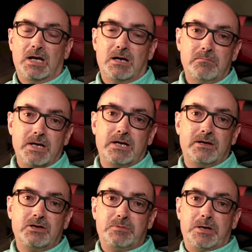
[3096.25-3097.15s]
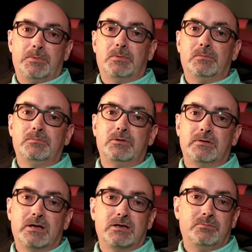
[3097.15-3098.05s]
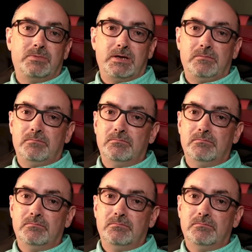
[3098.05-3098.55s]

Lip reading: And many of these people turned out to be